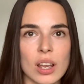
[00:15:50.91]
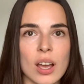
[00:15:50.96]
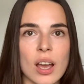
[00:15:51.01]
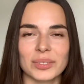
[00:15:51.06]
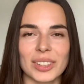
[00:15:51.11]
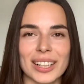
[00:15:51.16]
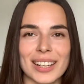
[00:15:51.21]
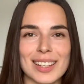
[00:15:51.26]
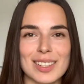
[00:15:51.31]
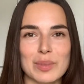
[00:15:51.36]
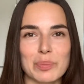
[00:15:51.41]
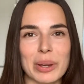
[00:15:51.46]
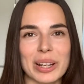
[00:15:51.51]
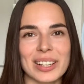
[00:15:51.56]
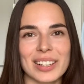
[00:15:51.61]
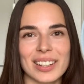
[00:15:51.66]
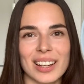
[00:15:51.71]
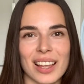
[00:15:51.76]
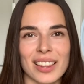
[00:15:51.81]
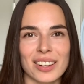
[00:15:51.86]
Then I spend
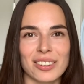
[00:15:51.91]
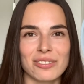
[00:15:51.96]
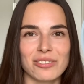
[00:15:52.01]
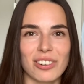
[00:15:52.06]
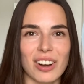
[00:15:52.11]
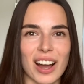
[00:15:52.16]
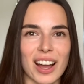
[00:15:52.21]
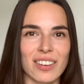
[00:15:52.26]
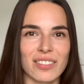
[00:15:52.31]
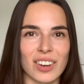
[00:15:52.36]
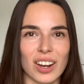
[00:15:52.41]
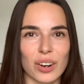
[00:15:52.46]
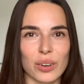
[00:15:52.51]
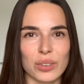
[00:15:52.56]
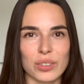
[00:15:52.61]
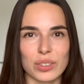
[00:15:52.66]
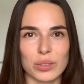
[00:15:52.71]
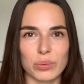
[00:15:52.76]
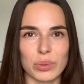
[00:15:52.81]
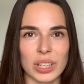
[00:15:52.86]
another five
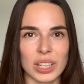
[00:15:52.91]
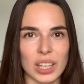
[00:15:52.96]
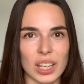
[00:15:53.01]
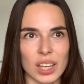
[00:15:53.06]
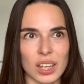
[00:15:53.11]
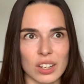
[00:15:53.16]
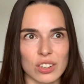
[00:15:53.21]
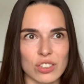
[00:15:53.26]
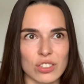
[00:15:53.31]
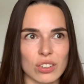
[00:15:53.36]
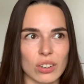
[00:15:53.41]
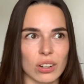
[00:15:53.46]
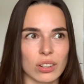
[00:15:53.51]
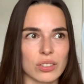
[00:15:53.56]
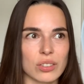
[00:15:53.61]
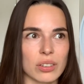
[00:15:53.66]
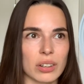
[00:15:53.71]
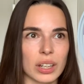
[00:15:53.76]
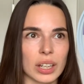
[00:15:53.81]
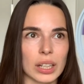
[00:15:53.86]
hours a week-ish on
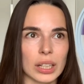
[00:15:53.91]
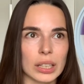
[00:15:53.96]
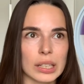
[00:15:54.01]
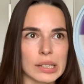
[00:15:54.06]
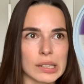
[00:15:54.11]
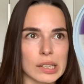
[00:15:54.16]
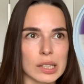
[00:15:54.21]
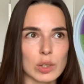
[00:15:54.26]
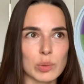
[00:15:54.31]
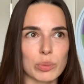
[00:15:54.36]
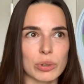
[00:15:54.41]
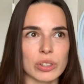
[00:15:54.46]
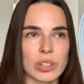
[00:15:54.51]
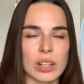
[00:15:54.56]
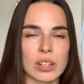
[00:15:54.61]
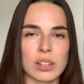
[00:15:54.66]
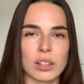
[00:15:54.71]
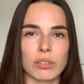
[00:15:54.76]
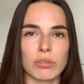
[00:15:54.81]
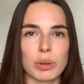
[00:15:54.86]
doing analytics,
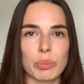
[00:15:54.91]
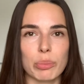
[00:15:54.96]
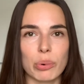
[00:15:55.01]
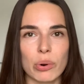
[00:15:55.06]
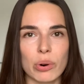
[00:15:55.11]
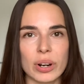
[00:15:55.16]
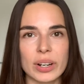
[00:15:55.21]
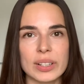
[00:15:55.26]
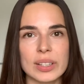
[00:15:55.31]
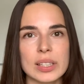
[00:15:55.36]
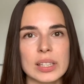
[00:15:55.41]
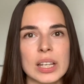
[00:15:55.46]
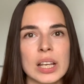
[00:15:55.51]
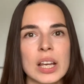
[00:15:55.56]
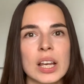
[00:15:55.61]
presenting reports,